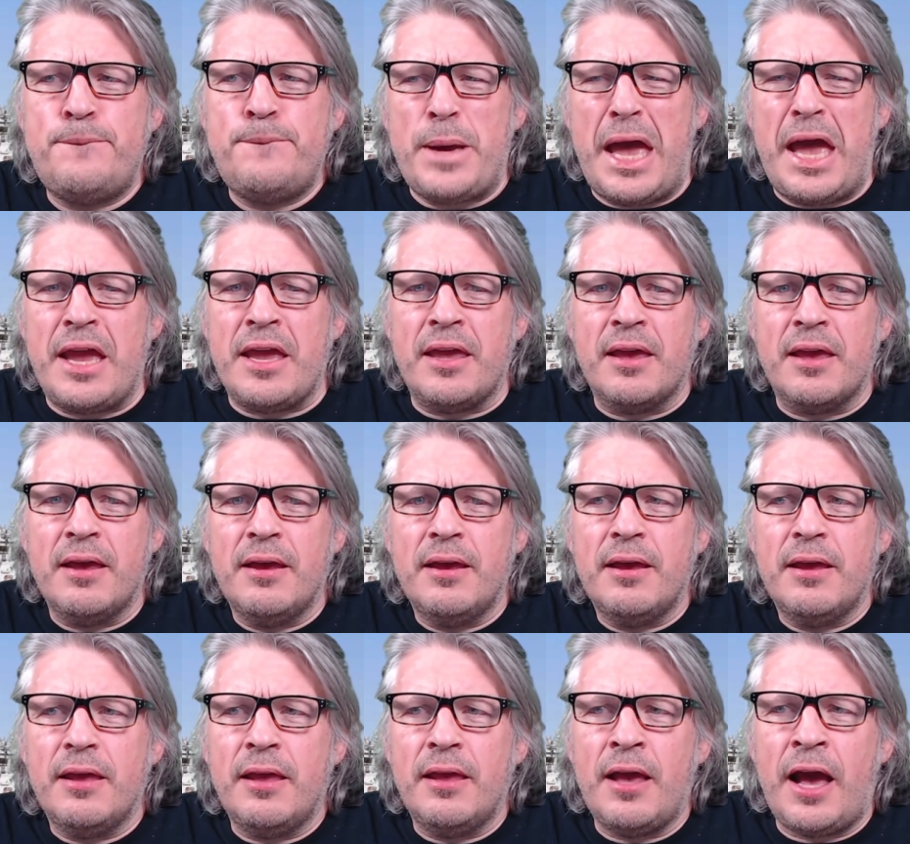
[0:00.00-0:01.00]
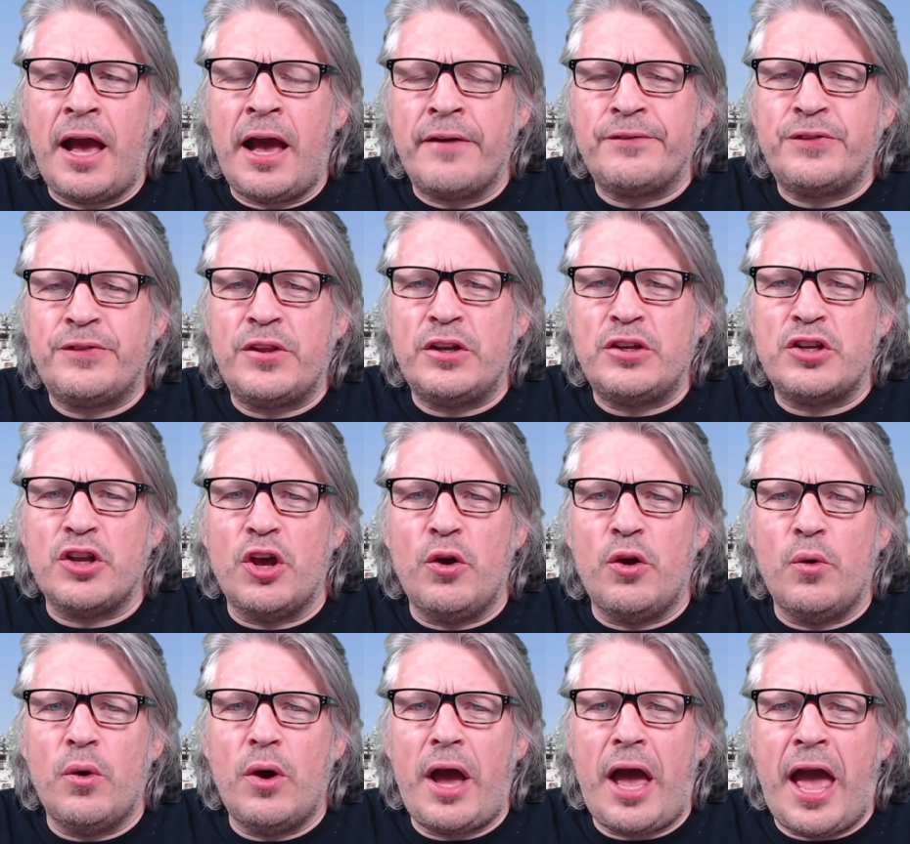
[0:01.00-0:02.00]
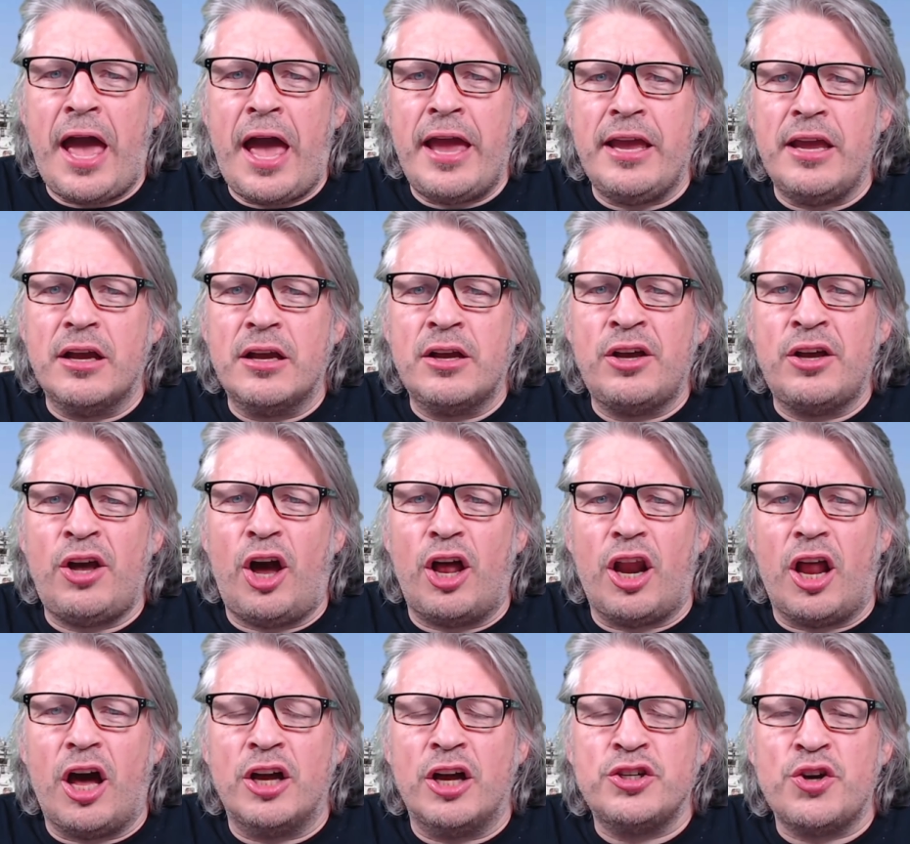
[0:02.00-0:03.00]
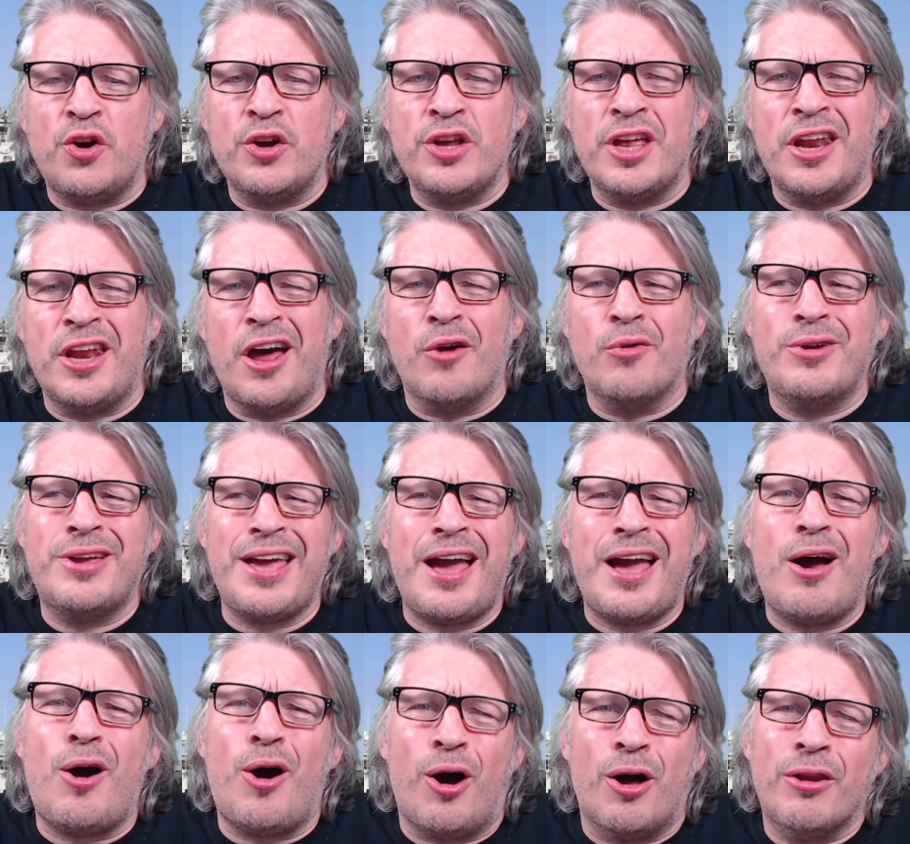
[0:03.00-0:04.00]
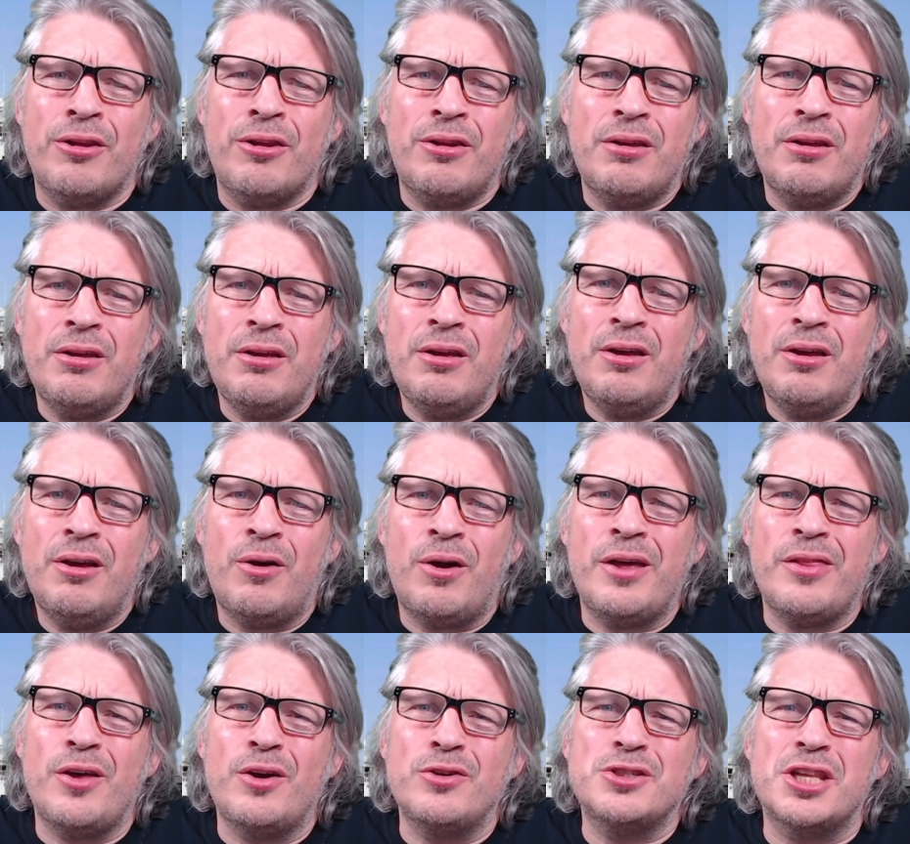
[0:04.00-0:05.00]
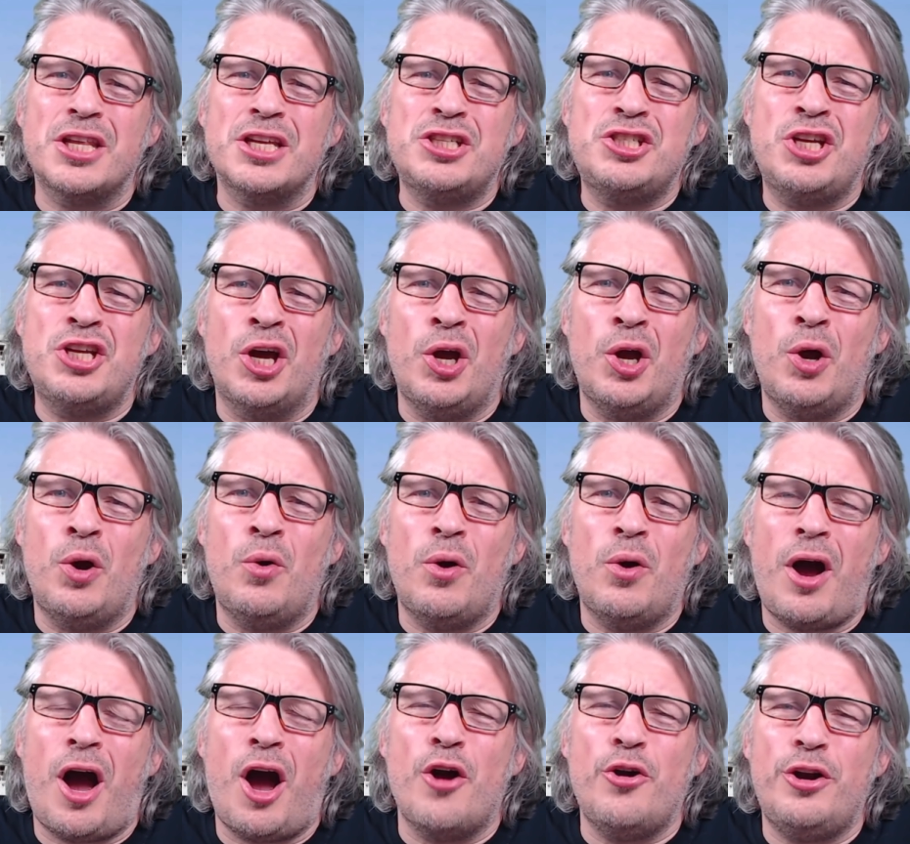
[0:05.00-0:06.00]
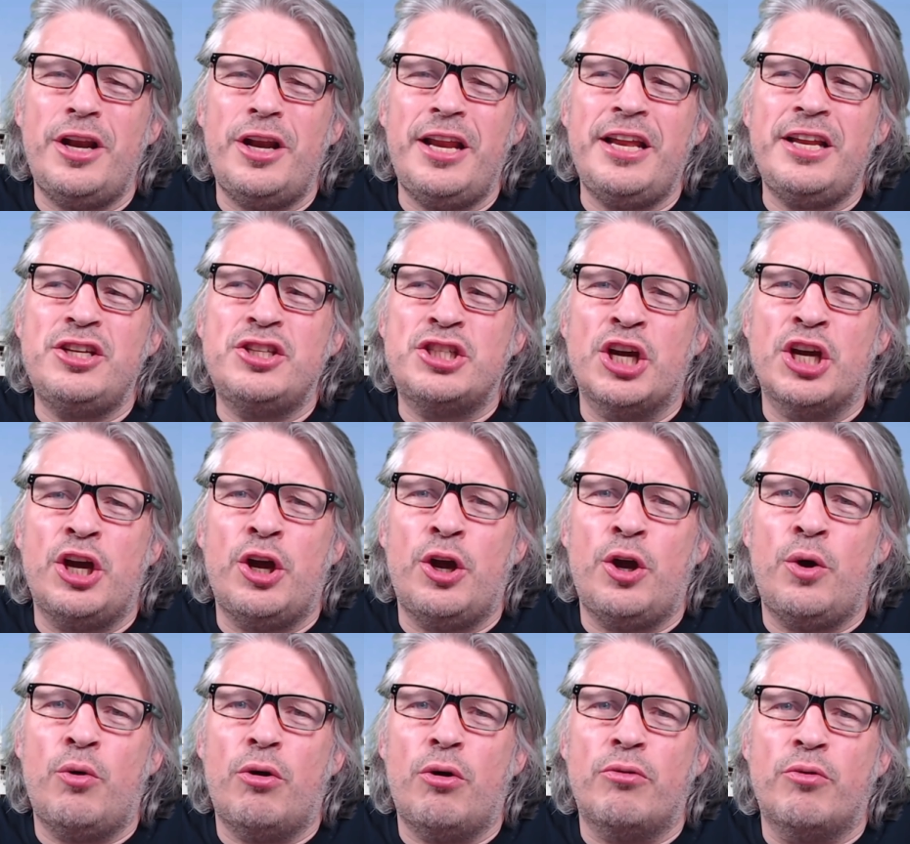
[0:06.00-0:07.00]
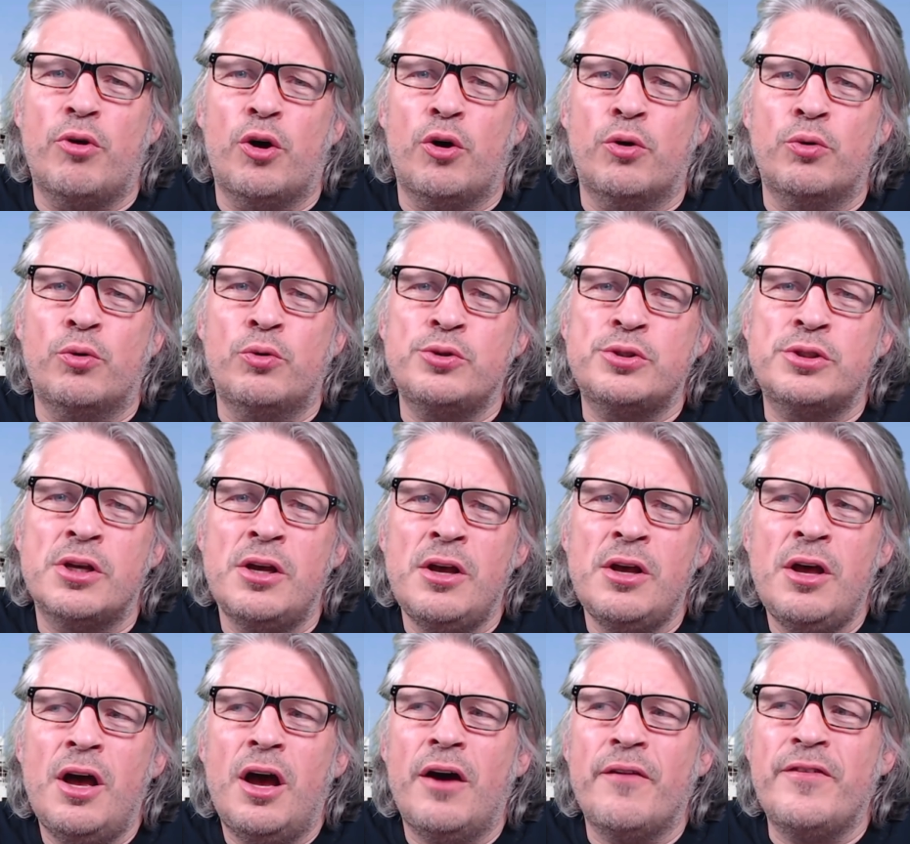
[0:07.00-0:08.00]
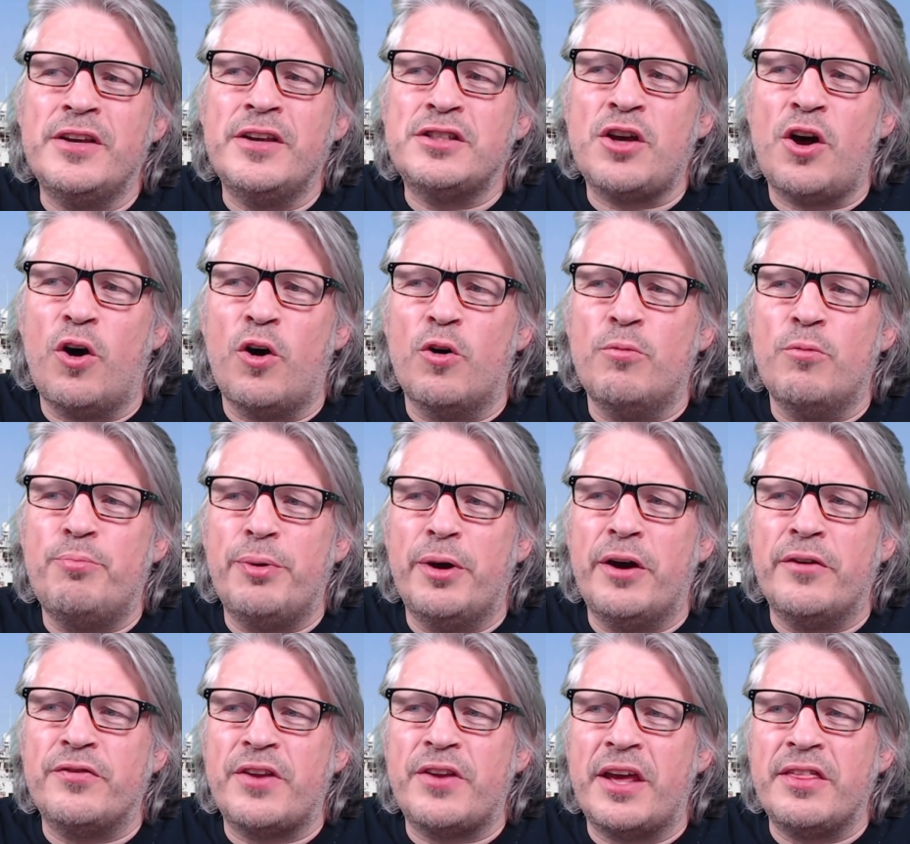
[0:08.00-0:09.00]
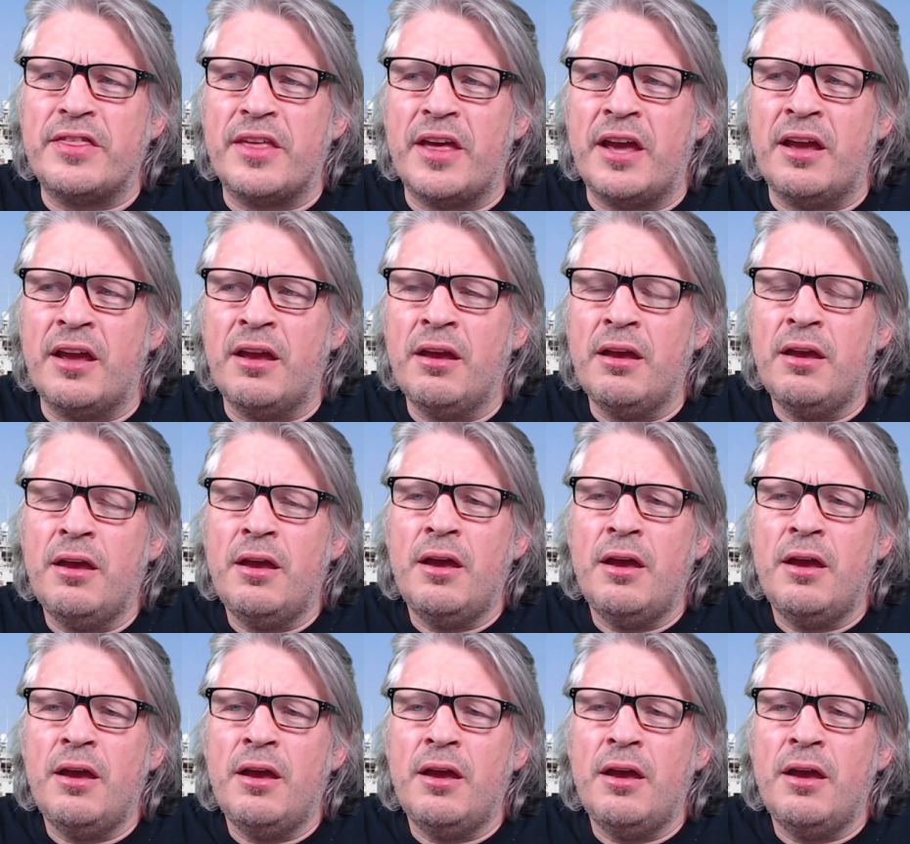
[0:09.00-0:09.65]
B, you have to do a collage or you don't get on. All right, those are the only two rules of this whole birthday thing.